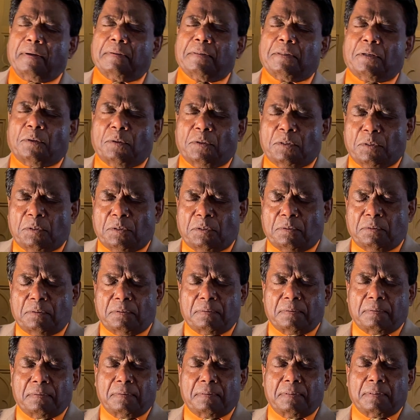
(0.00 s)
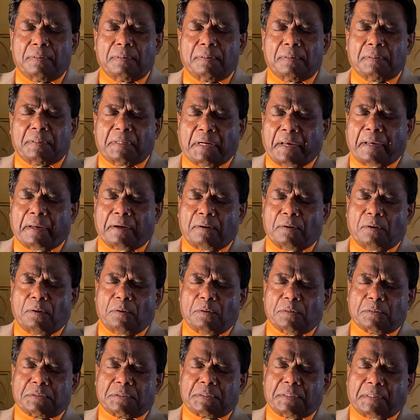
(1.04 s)
Do you
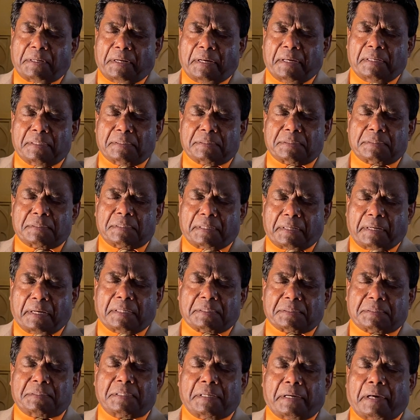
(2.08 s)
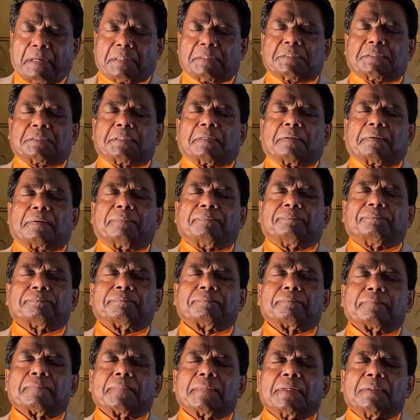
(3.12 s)
diagnose, Christ has the answer
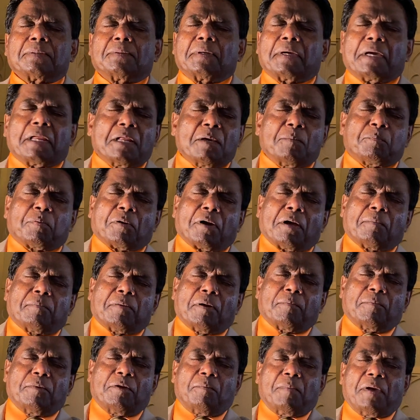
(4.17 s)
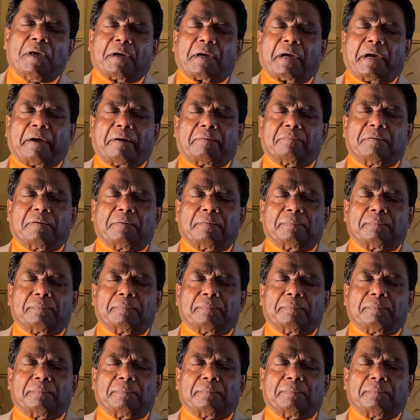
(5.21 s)
to any problem you may have.